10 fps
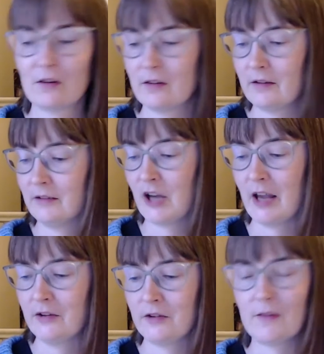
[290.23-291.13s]

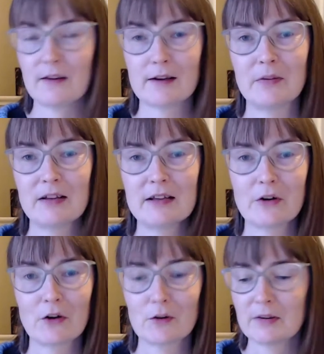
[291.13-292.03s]
changed to The Complete
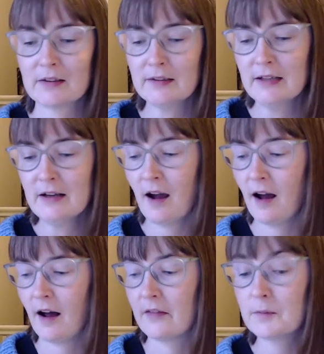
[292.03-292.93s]
Herbal.
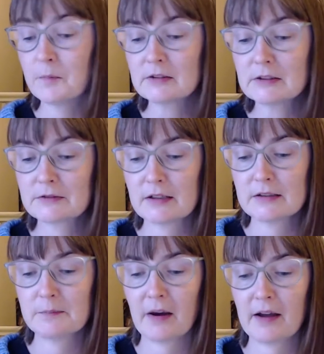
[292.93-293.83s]
This book was
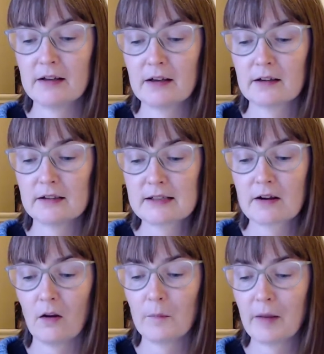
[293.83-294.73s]
written by Nicholas
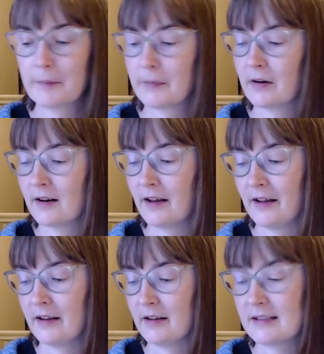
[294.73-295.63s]
Culpeper
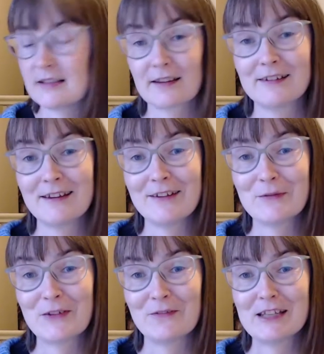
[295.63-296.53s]
in
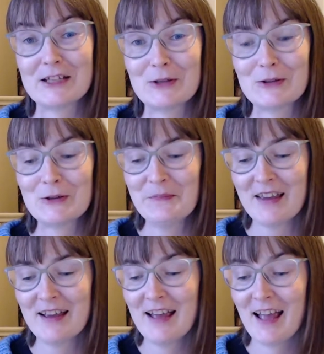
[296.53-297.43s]
1652,
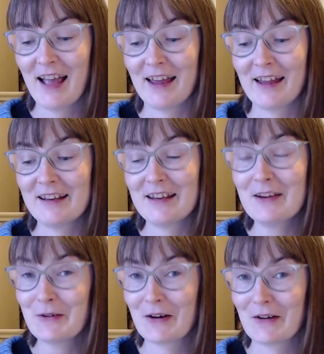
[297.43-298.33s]
and he
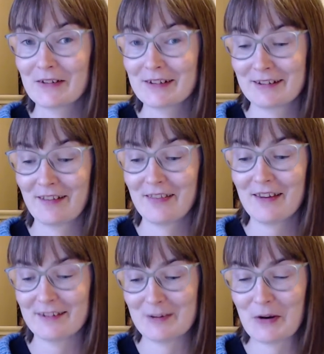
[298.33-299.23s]
wrote,
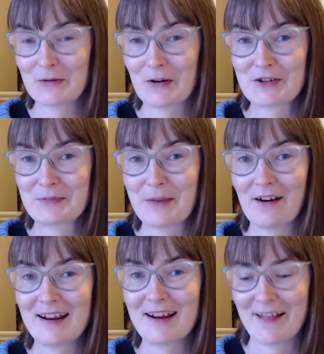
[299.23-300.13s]
this about
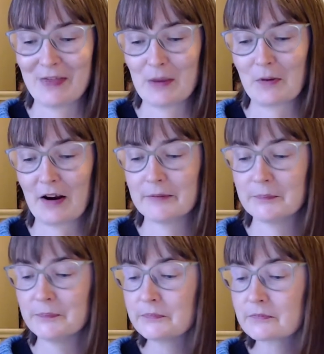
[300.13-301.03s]
rosemary and the brain.
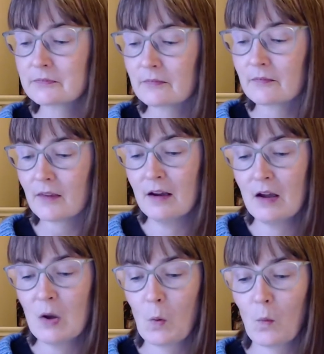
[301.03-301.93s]

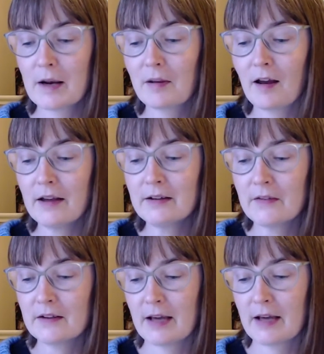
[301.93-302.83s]
When applied to the
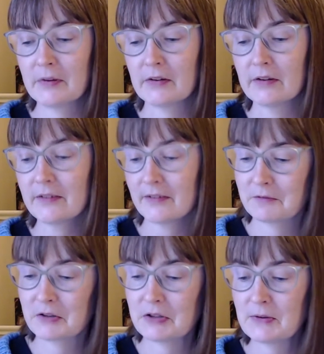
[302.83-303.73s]
temples,
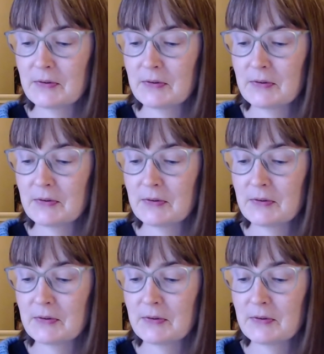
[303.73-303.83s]
reduced